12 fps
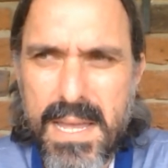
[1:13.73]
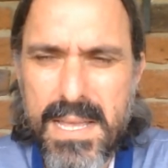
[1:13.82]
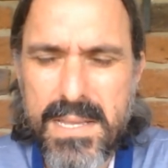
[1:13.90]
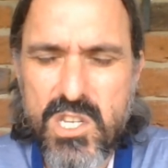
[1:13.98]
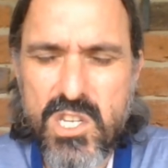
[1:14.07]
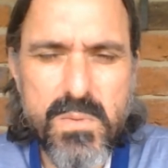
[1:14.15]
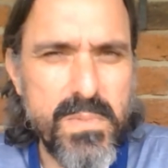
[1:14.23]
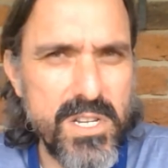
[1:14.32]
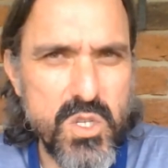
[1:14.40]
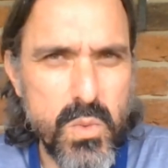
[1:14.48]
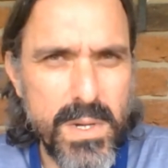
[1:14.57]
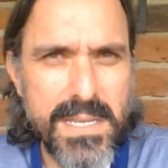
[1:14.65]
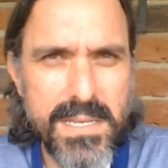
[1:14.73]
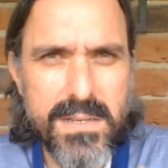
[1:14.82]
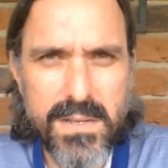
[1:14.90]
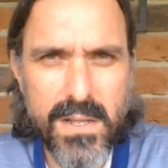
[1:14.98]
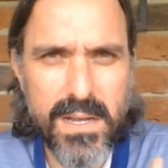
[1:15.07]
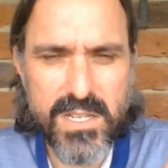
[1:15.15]
gingerbread
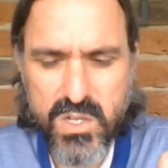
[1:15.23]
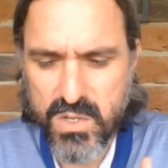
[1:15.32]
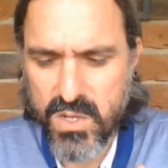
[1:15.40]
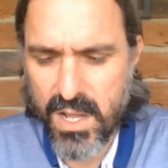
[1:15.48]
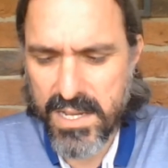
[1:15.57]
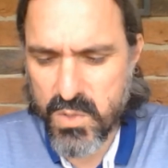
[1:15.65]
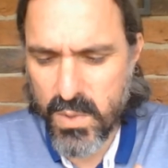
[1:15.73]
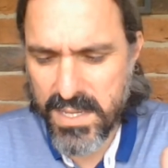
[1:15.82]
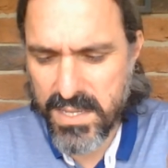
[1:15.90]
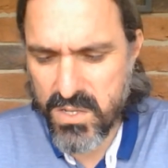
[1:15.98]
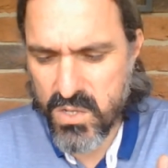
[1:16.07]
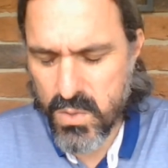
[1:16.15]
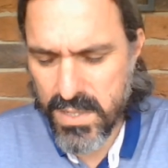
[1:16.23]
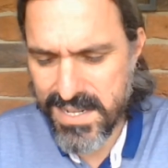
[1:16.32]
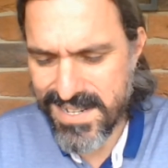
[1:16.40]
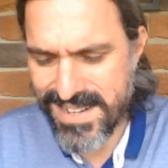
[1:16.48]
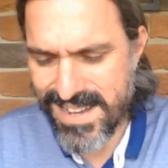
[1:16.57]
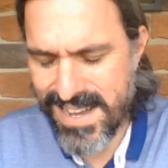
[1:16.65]
sweetness, like a slight sweetness to it.
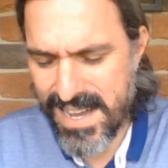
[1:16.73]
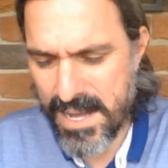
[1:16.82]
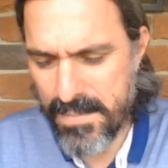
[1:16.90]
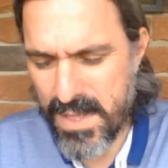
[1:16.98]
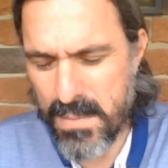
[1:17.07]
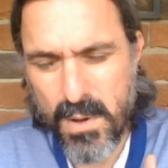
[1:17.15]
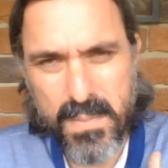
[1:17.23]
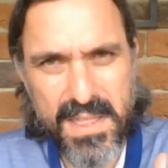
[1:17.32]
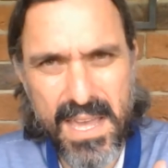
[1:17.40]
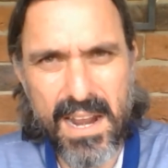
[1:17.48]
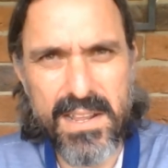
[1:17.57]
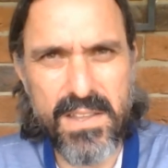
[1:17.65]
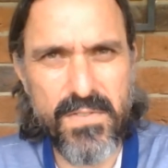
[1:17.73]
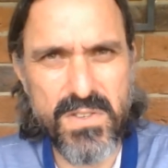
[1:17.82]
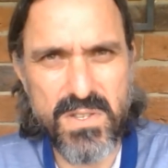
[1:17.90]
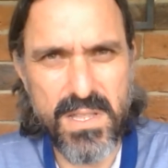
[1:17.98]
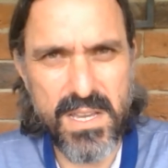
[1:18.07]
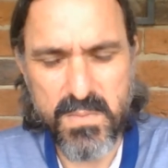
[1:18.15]
That might be the only
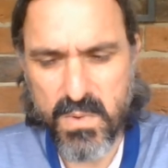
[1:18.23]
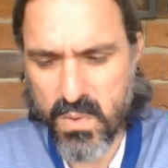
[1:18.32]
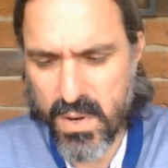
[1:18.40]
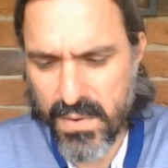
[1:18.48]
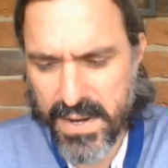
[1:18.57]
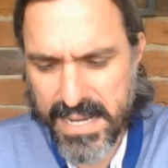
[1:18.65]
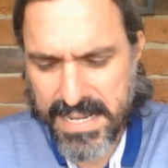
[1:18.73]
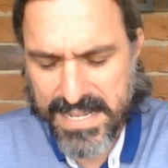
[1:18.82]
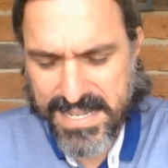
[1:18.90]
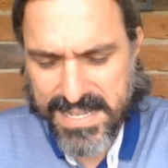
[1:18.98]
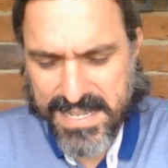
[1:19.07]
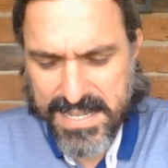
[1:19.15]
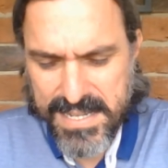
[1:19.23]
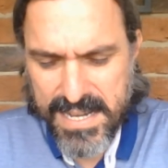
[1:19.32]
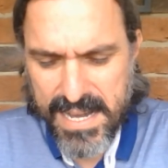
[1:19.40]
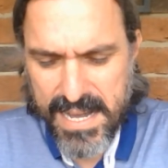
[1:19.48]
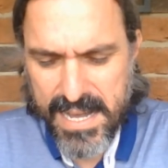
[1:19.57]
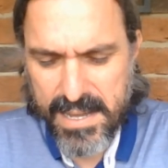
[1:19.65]
difference to the Esmeralda
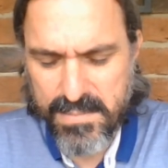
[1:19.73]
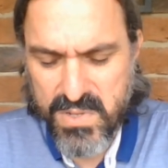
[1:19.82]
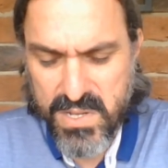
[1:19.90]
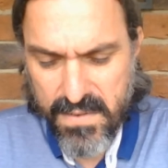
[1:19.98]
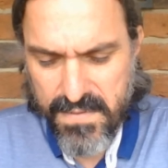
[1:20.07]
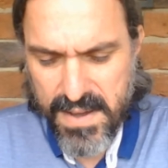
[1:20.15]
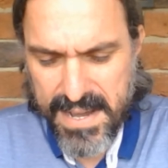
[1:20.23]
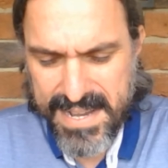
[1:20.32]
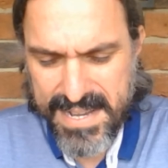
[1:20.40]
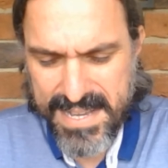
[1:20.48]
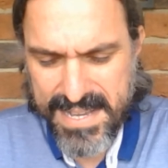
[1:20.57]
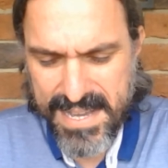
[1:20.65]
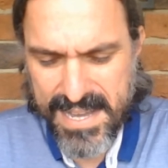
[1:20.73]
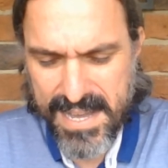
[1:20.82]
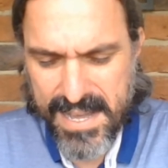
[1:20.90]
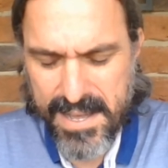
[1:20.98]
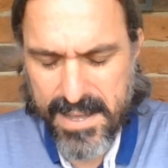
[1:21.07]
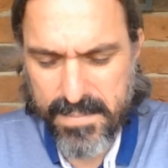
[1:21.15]
so far.
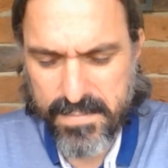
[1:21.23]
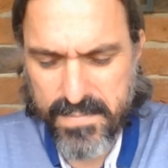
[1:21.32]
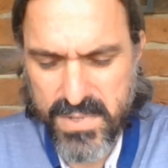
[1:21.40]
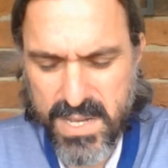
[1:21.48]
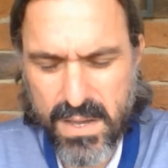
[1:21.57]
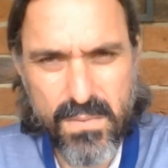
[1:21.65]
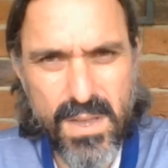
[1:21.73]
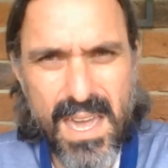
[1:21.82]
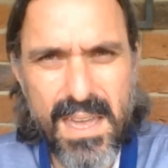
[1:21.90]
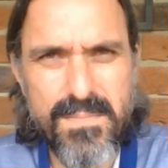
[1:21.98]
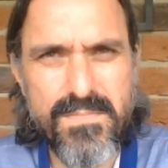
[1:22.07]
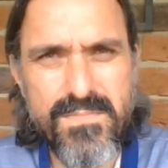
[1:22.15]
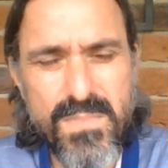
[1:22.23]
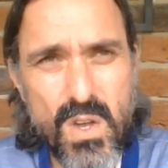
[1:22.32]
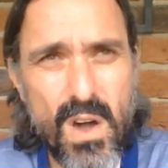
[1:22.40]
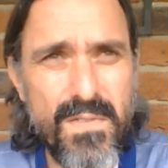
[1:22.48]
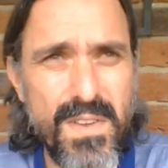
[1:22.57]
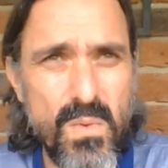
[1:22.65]
So yeah,
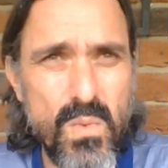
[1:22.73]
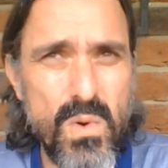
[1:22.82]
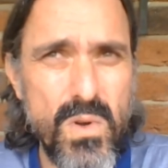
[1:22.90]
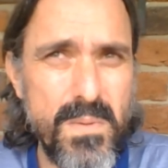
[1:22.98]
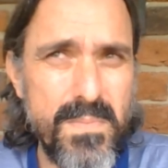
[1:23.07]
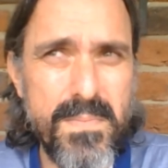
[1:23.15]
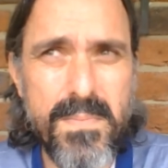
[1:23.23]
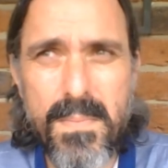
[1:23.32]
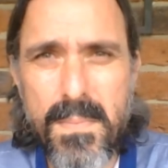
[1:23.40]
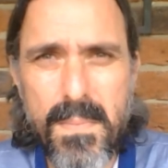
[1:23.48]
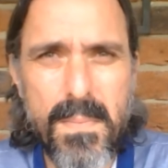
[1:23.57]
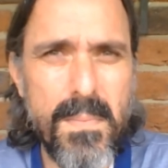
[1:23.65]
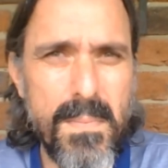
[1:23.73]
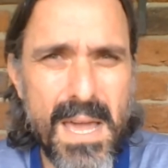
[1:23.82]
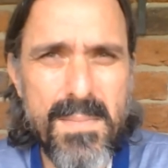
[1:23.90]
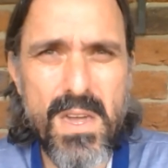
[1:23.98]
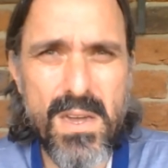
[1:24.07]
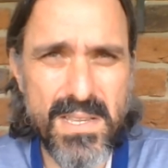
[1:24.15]
coffee, wood.
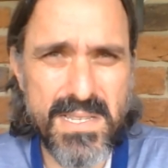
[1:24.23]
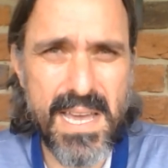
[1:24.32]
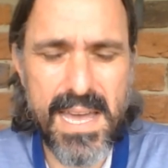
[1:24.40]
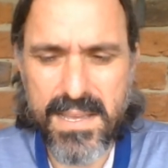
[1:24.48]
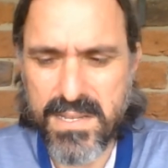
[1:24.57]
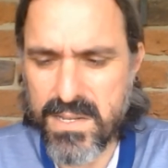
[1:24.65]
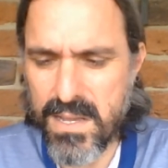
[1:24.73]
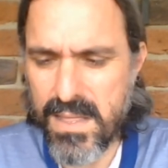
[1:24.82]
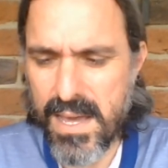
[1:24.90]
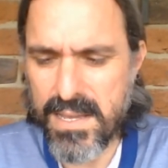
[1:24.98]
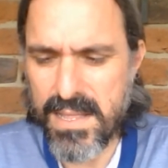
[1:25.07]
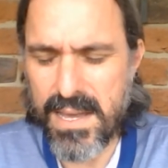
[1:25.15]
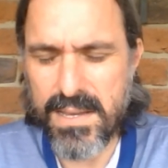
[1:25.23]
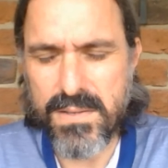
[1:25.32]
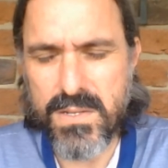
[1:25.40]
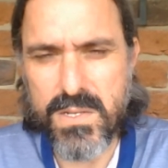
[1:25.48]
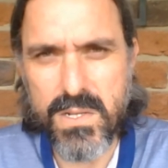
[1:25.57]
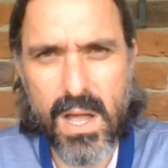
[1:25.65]
Maybe you could say
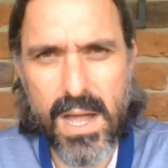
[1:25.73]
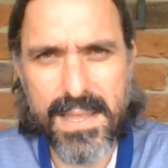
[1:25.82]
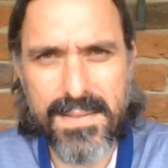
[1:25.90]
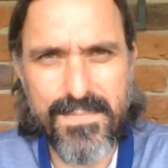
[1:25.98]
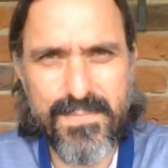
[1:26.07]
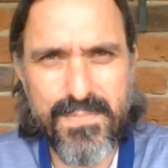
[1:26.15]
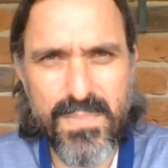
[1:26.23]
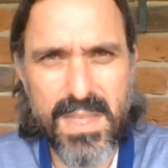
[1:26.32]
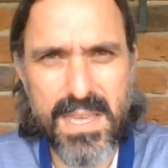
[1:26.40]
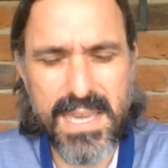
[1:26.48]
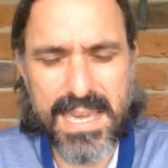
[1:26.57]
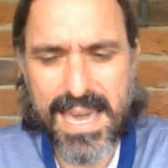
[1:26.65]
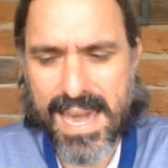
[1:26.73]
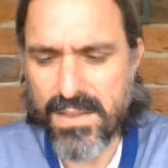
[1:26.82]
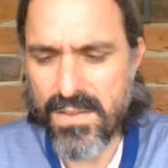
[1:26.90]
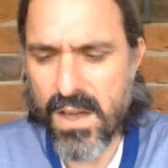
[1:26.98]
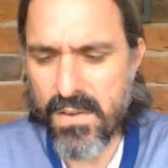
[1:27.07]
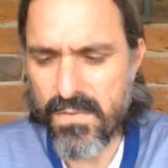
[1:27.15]
those slight
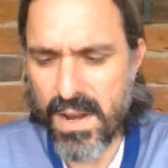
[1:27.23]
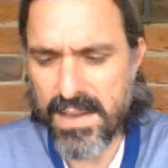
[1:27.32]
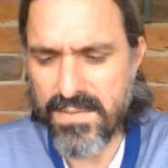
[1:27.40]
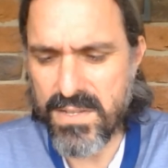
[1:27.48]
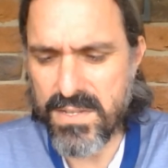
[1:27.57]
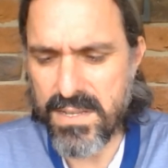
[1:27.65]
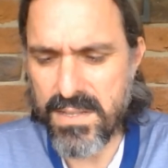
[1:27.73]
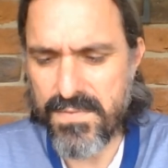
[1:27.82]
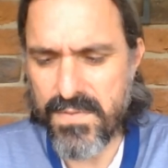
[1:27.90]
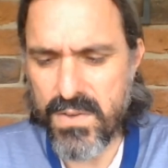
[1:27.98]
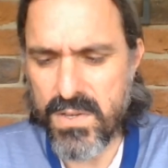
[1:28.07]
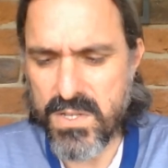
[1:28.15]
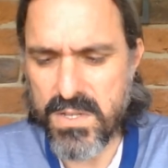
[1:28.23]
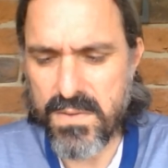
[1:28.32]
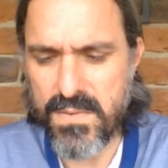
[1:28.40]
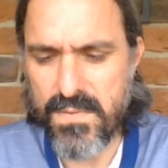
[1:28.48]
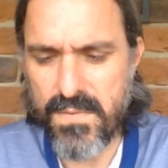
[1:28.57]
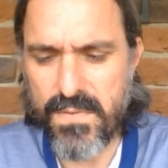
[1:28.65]
cake dough flavors in the first
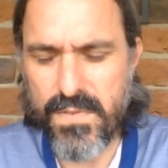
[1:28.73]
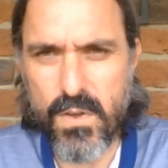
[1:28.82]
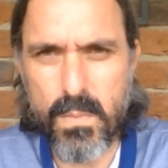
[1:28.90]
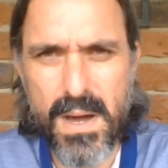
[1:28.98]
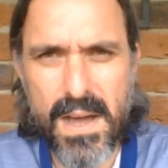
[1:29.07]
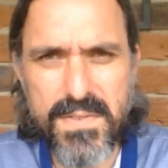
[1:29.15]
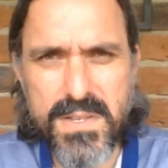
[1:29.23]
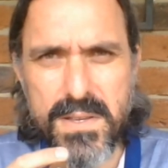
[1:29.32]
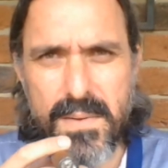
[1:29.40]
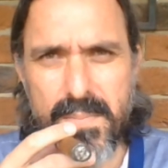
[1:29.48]
few puffs.